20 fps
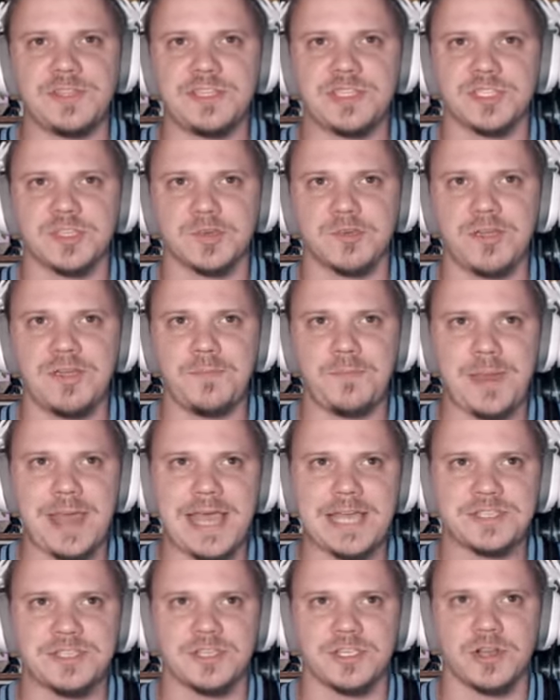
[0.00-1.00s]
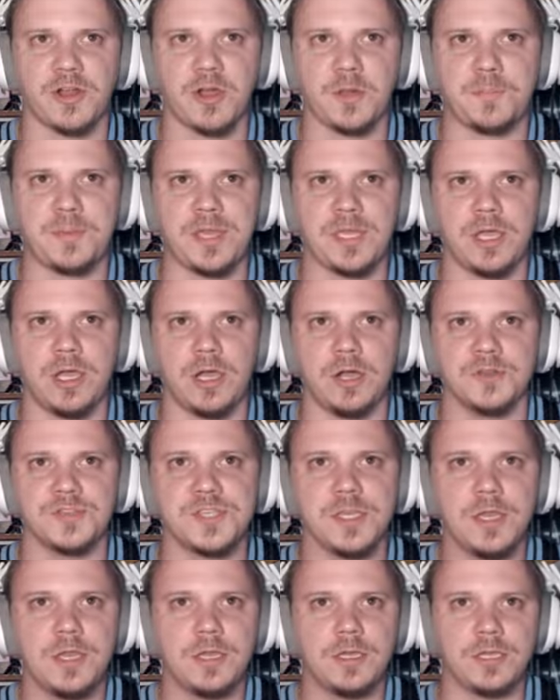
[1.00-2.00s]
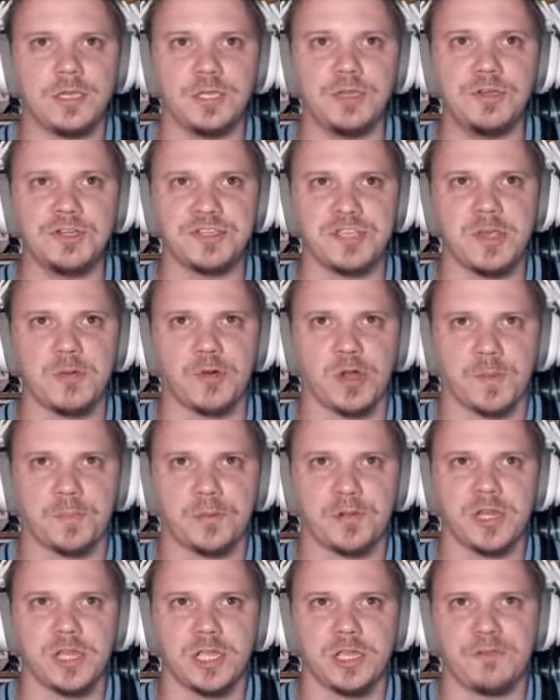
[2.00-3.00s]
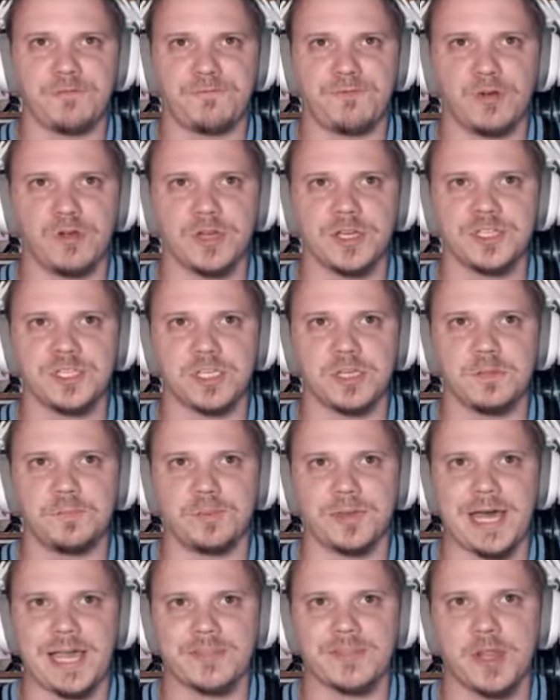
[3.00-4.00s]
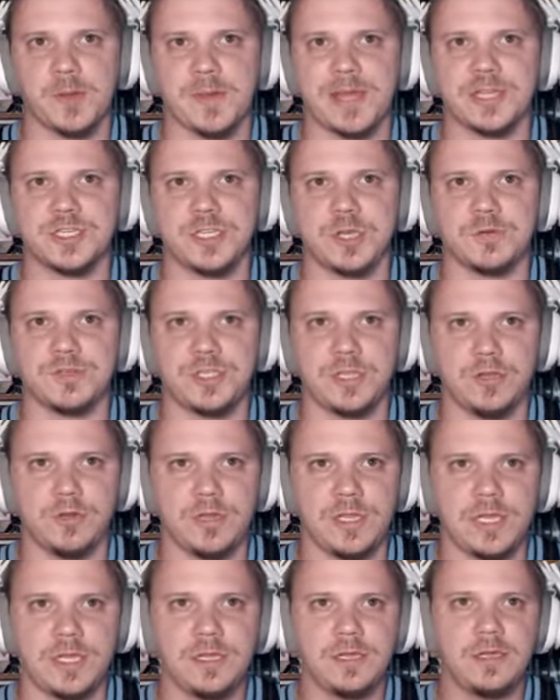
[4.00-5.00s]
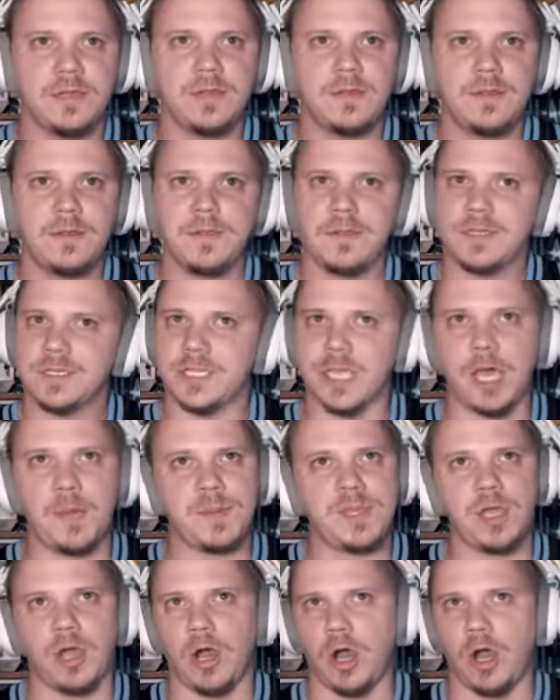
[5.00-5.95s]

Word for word: These screen passes and RPOs usually work pretty good for us. Good block there by Joe Tooney. Tubby